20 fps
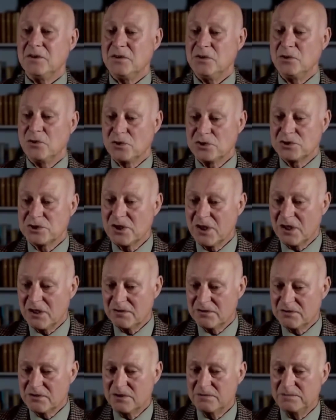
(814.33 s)
your
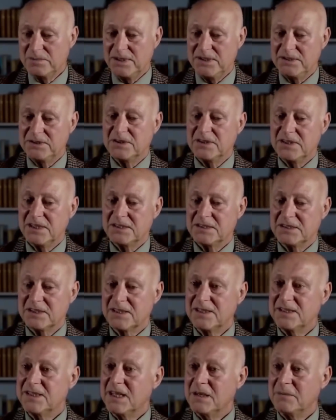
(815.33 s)
child could be
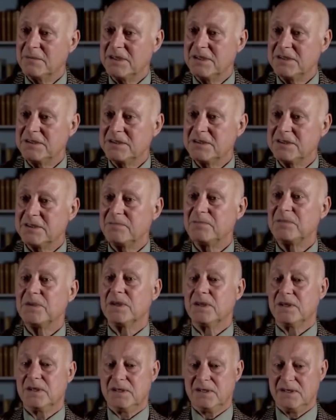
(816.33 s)
genetically damaged,
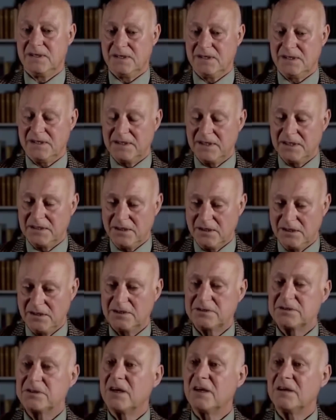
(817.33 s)
then
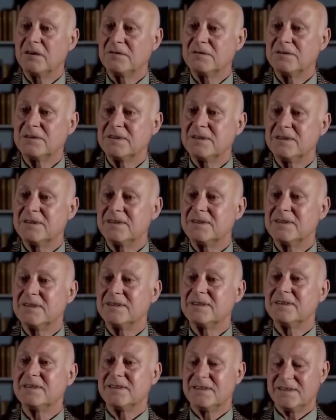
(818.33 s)
her child,
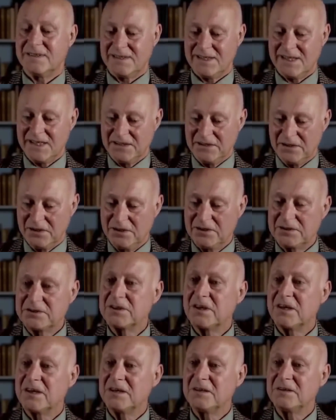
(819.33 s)
and her
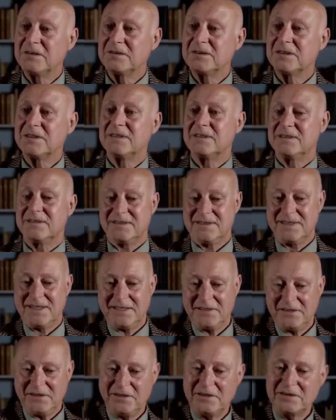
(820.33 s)
child,
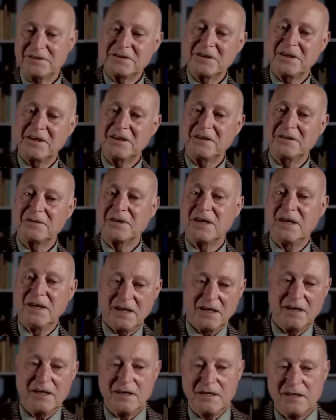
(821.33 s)
and her child,
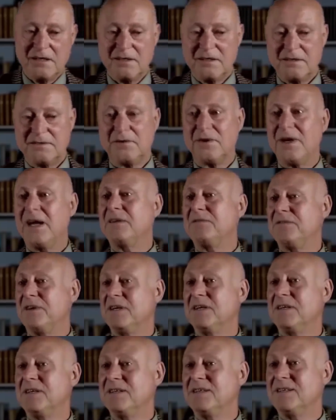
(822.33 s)
forever.